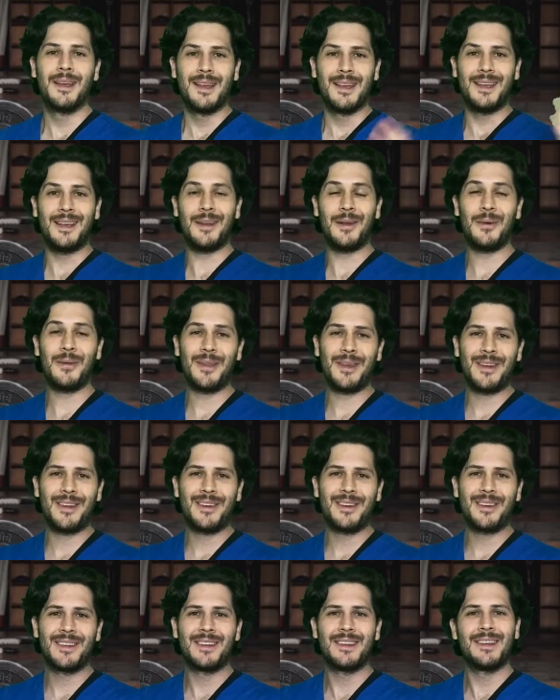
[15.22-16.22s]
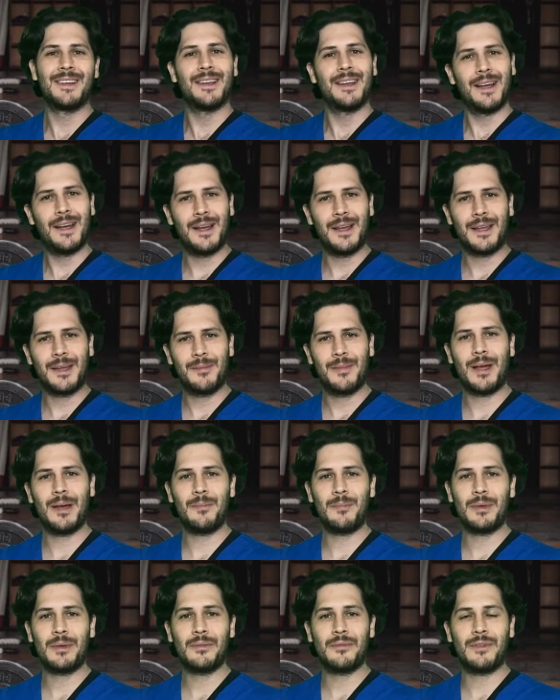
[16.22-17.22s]
Hello there. I'm
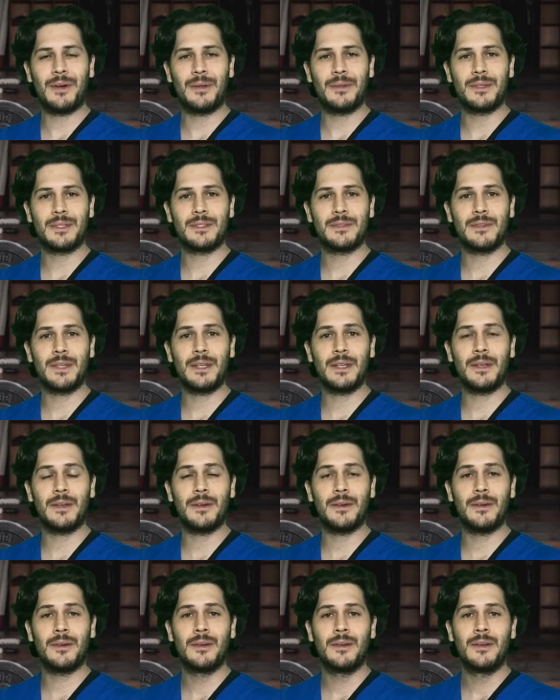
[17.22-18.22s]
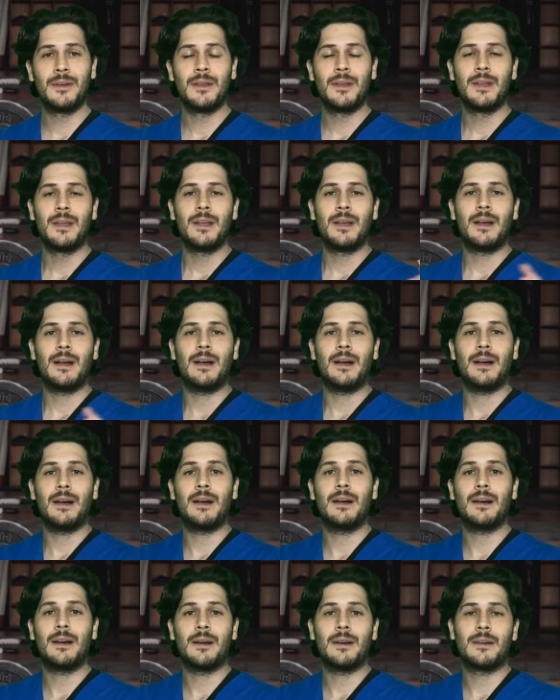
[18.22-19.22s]
happy you found this video.
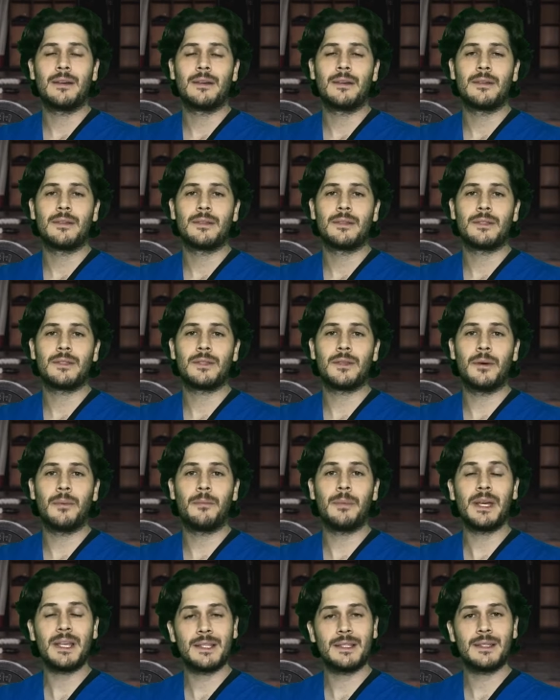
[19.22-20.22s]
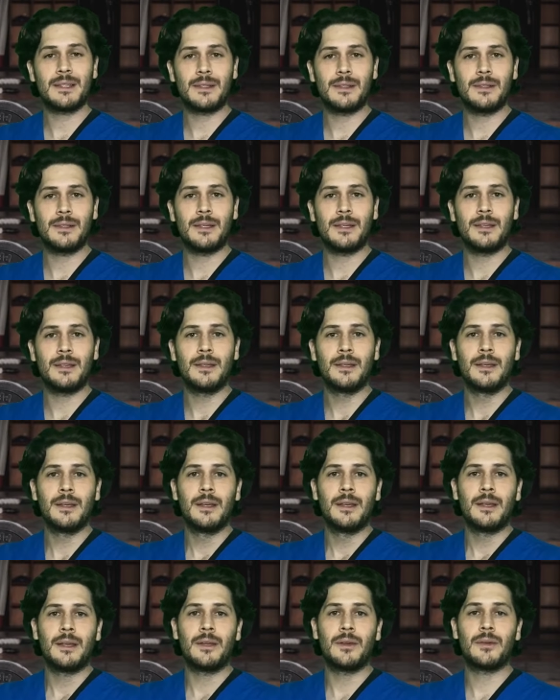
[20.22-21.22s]
So basically,
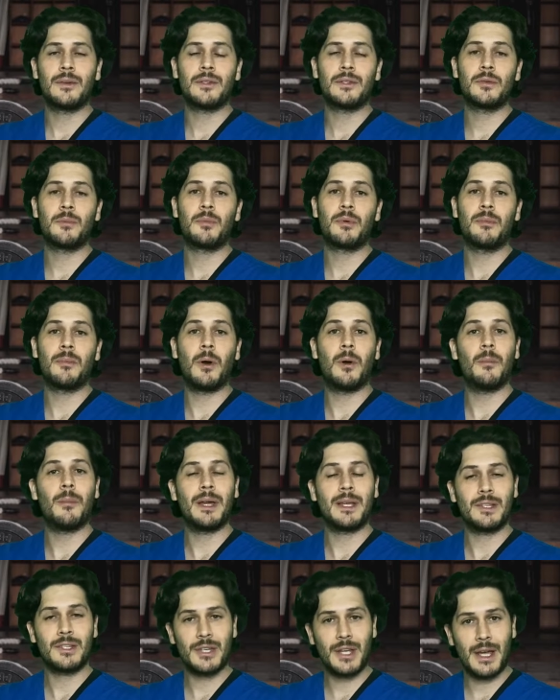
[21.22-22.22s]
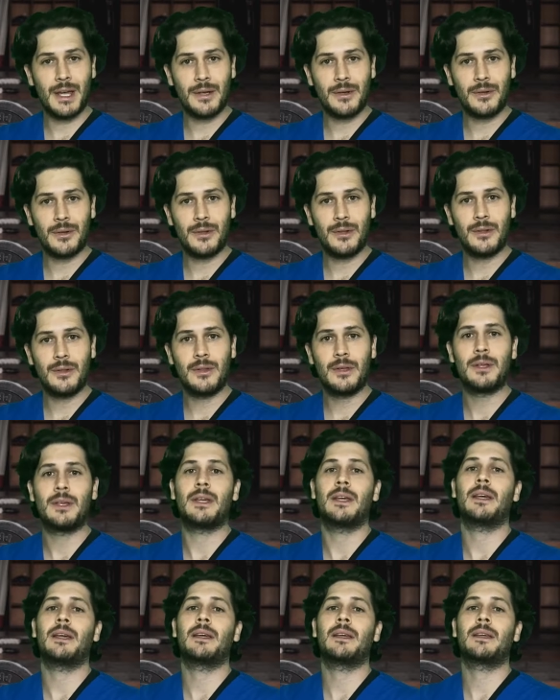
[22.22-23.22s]
in order to promote my channel
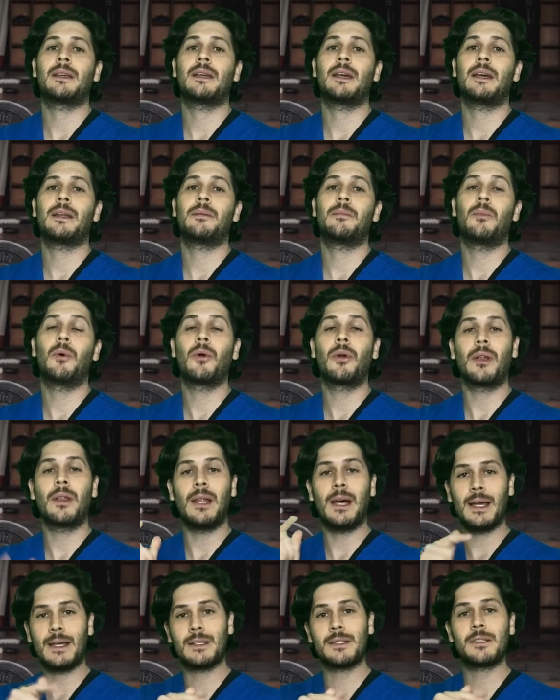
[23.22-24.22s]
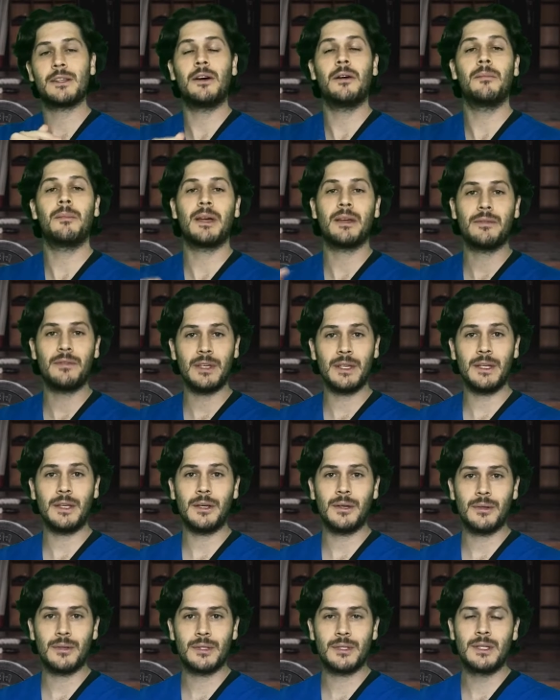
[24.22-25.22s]
and get more likes on my
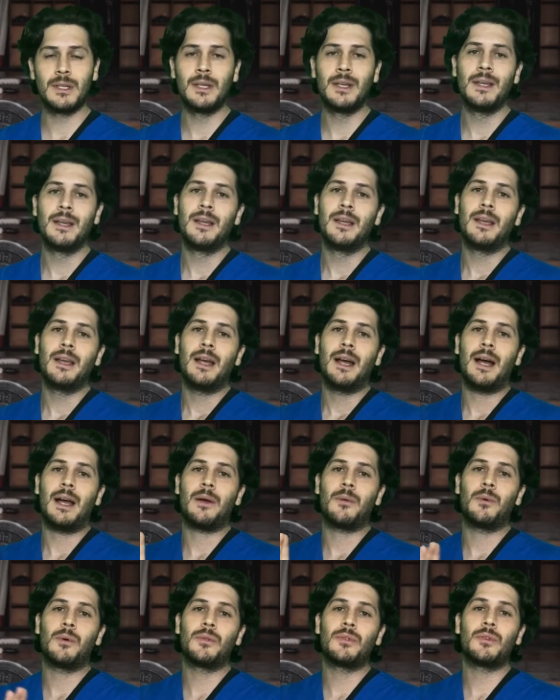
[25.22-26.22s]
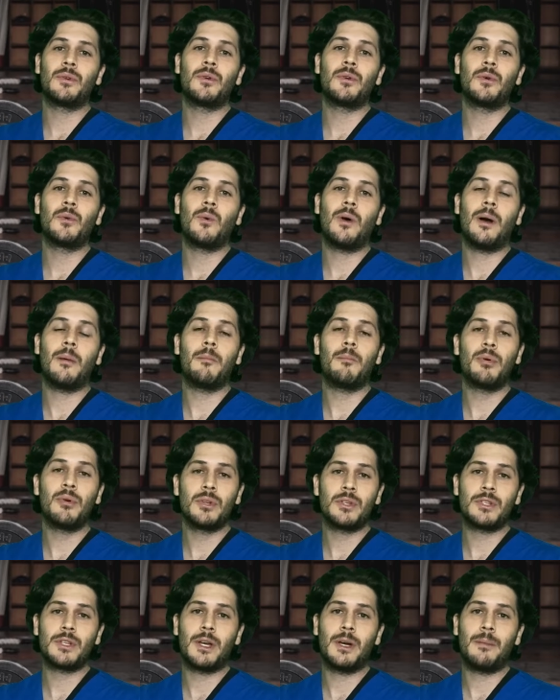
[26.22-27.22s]
videos, I will do one
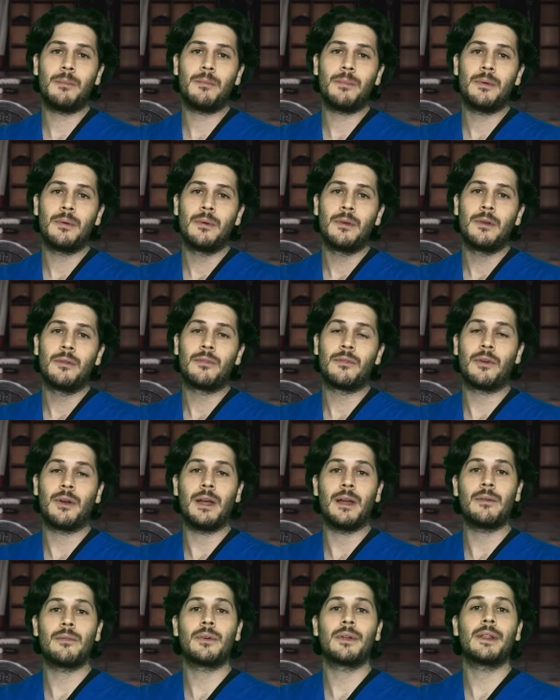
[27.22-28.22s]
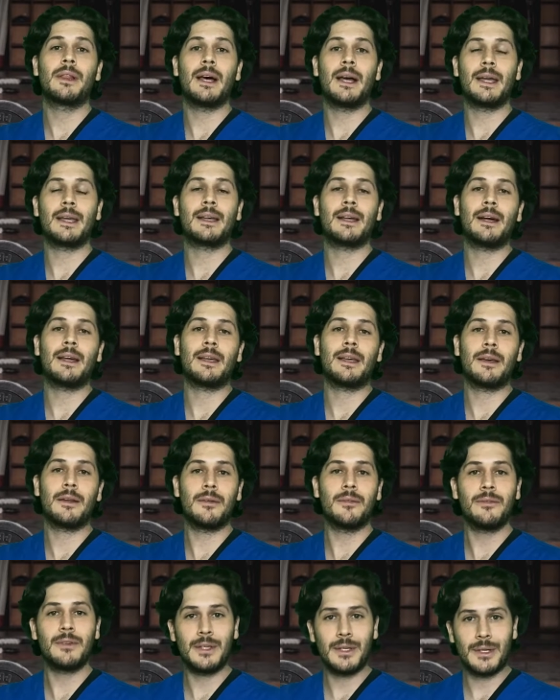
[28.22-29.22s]
push-up for every like I get
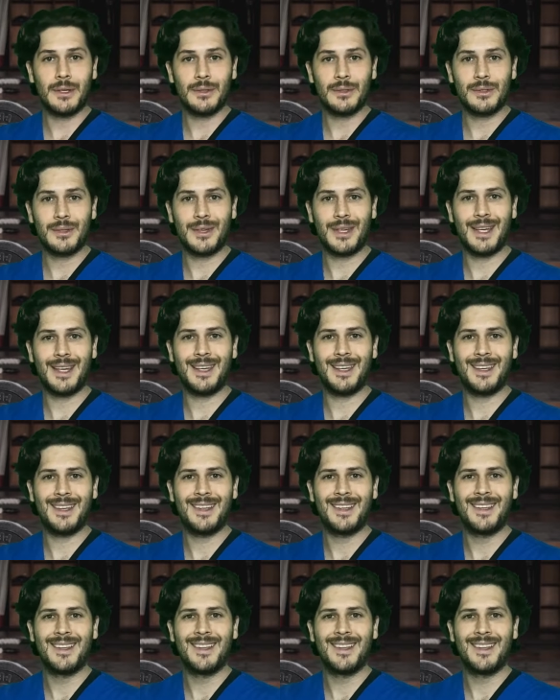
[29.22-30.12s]
on videos, okay?